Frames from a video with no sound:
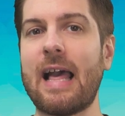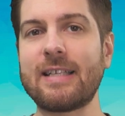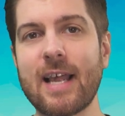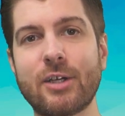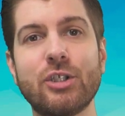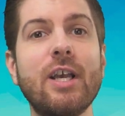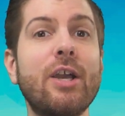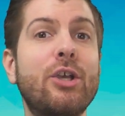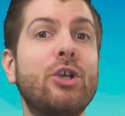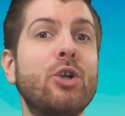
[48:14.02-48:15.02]
that's actually
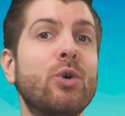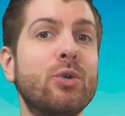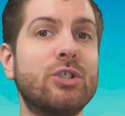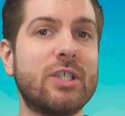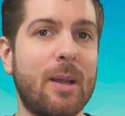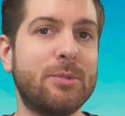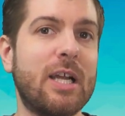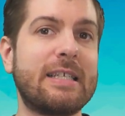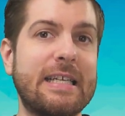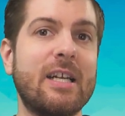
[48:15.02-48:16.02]
a huge
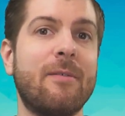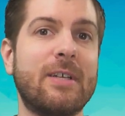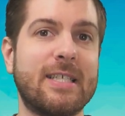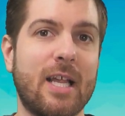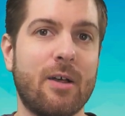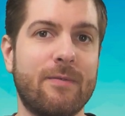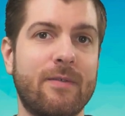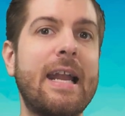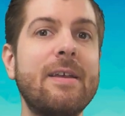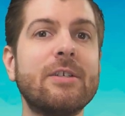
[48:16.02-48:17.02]
subject in and of
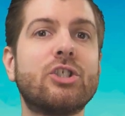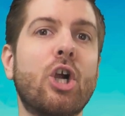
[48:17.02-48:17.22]
itself. And even